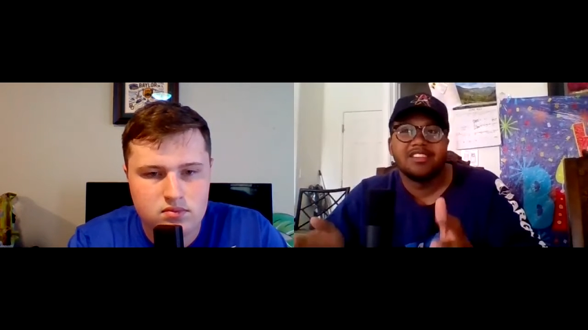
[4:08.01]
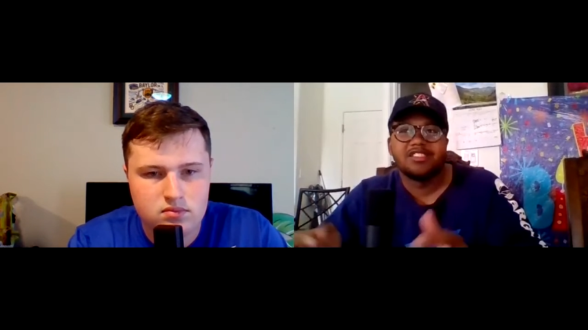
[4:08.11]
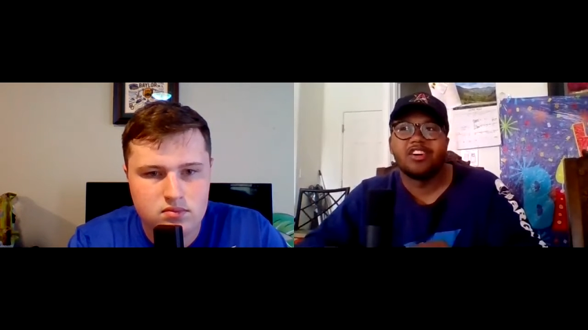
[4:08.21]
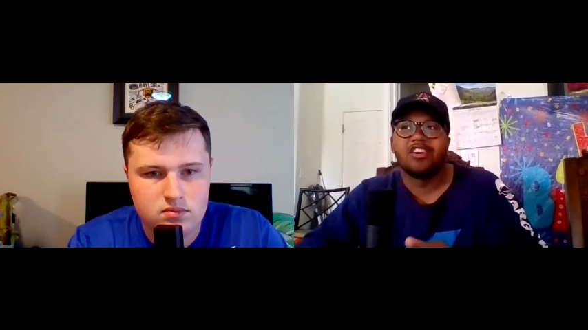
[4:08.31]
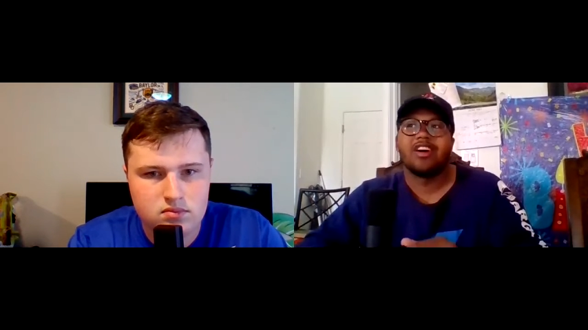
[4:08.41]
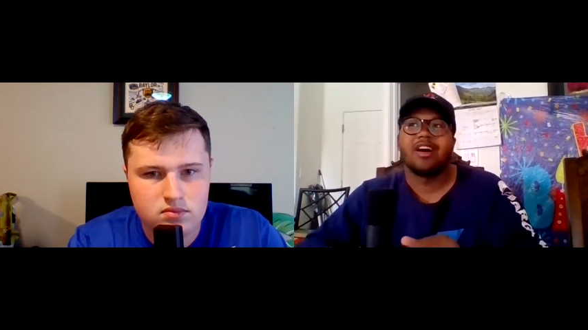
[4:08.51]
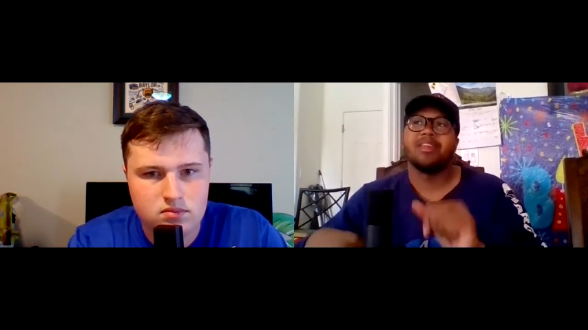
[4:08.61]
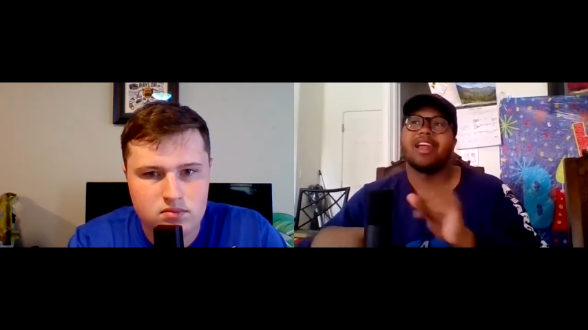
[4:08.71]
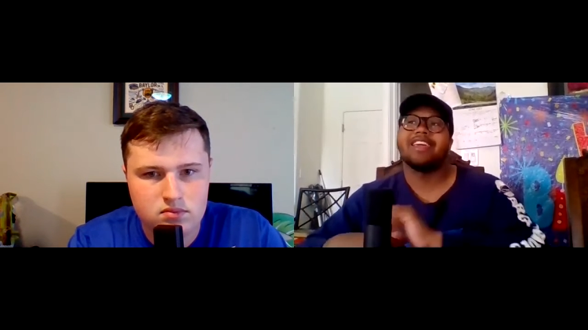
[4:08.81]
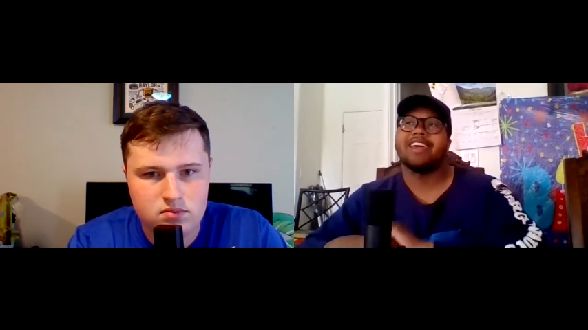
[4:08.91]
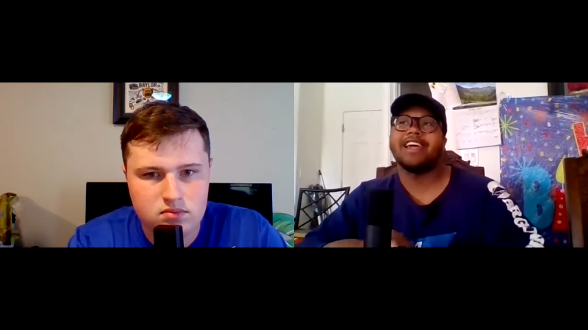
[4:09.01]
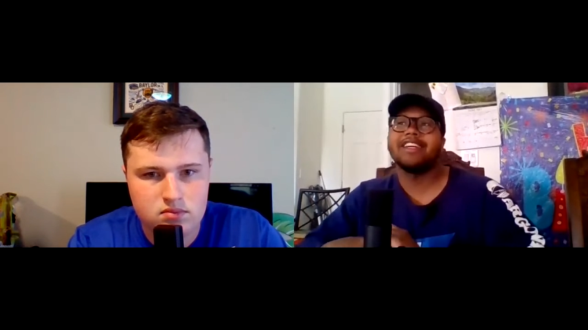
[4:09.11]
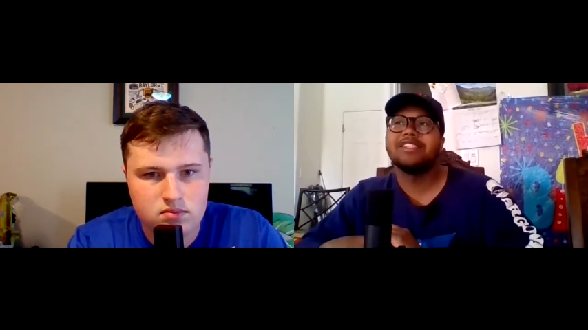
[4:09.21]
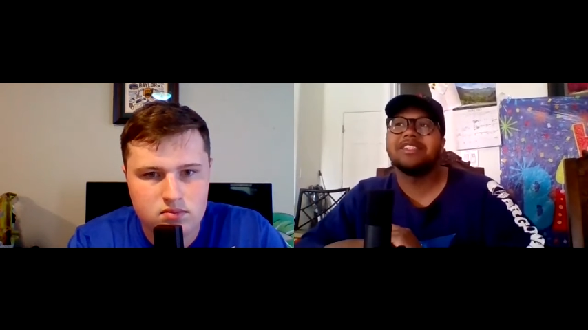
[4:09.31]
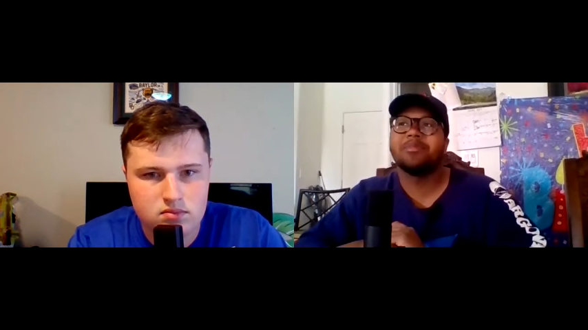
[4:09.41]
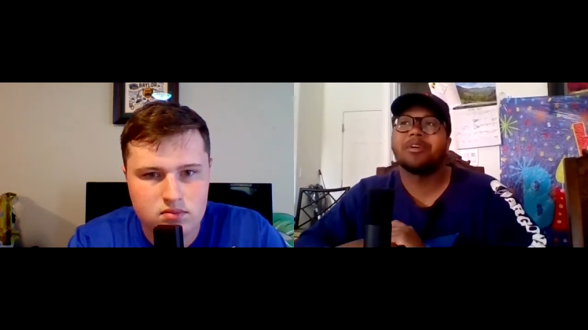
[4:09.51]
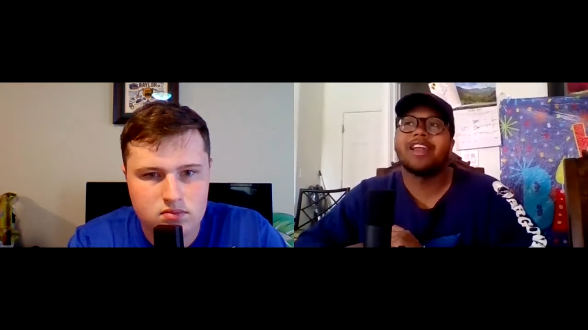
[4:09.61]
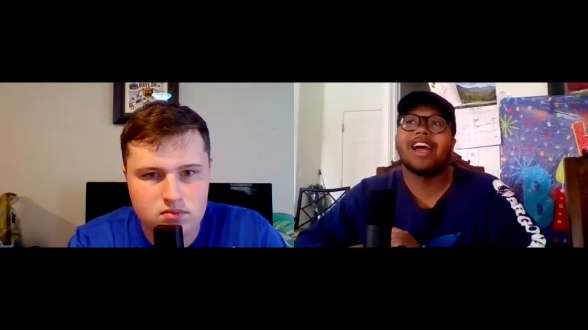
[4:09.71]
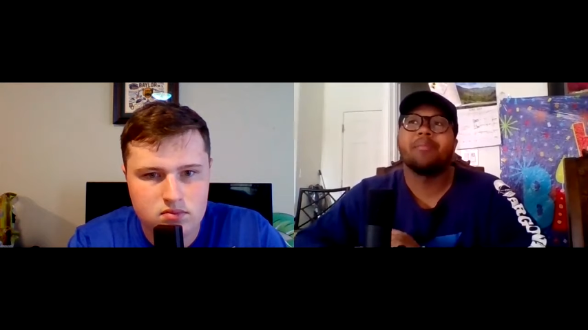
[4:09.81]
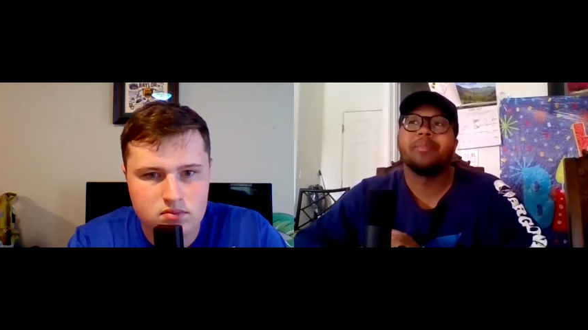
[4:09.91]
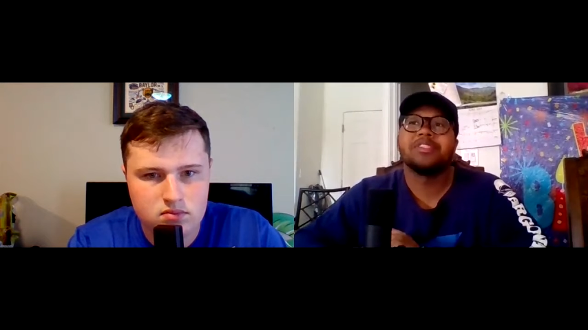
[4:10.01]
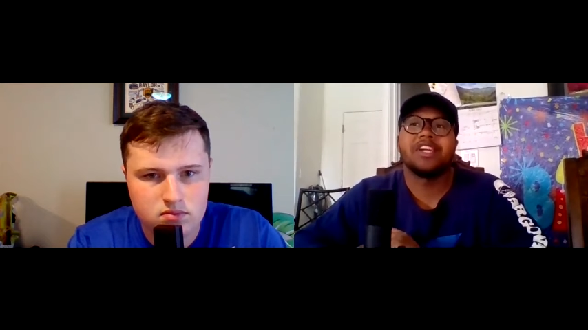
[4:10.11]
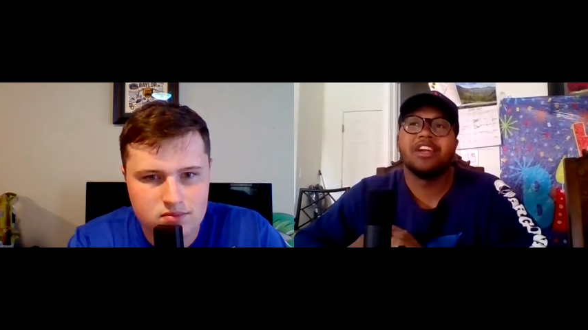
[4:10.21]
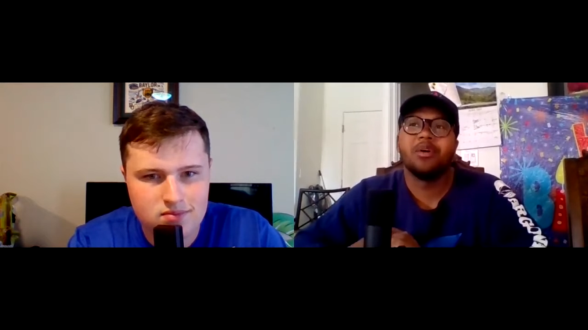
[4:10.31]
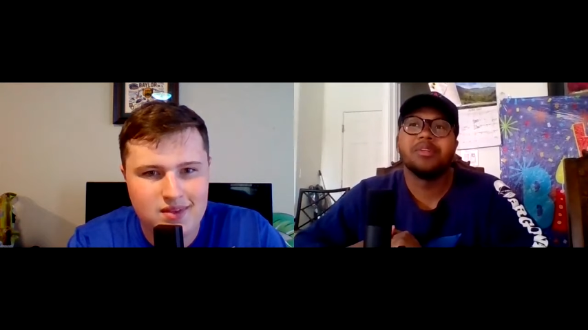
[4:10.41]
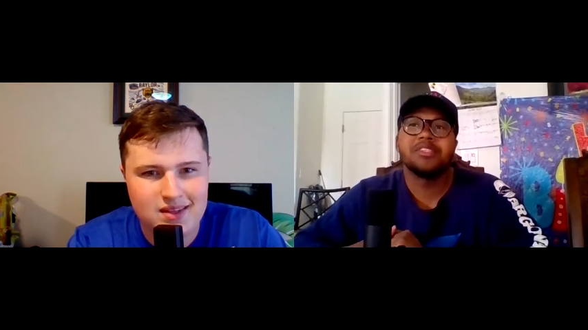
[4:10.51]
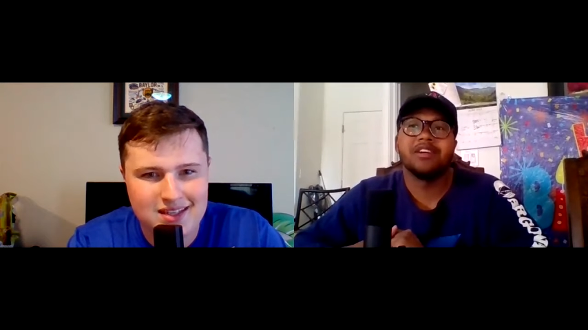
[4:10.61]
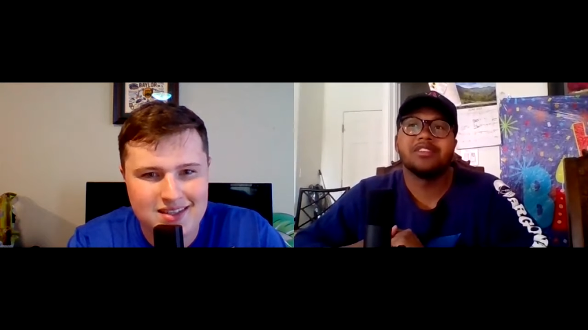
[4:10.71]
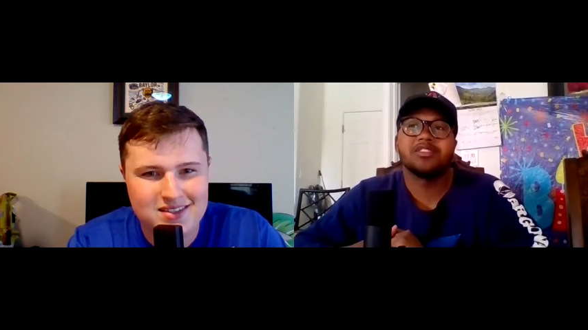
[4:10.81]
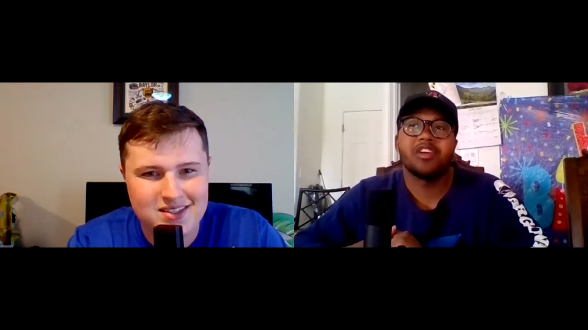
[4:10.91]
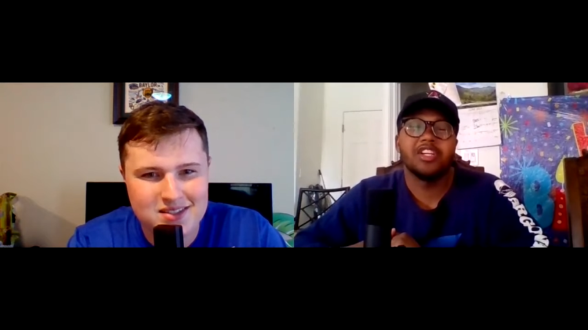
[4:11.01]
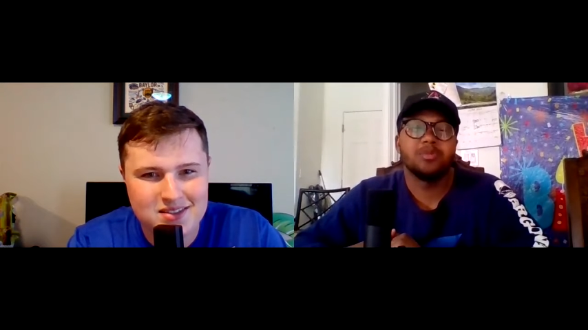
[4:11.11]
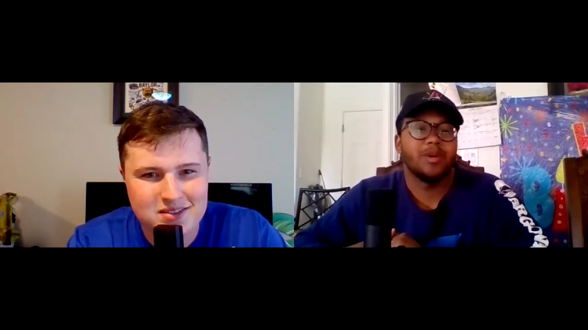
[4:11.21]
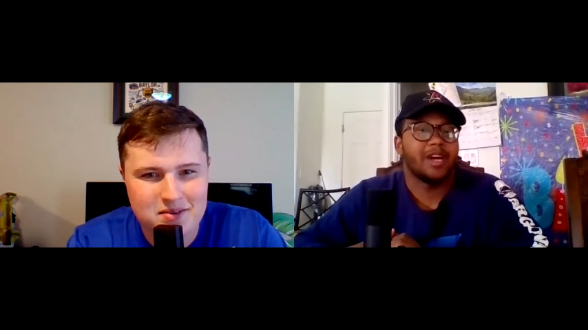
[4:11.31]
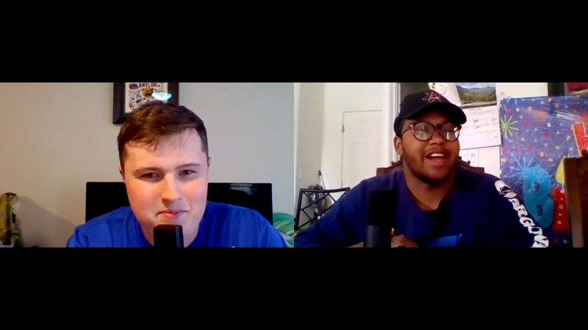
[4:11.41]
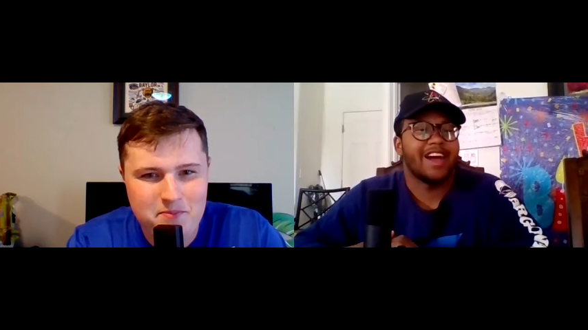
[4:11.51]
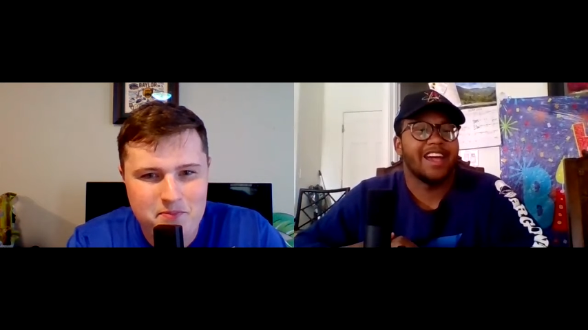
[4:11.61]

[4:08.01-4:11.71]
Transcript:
Speaker 1: So, I mean, I, I can see where it happens, and I know it sounds strange, but I,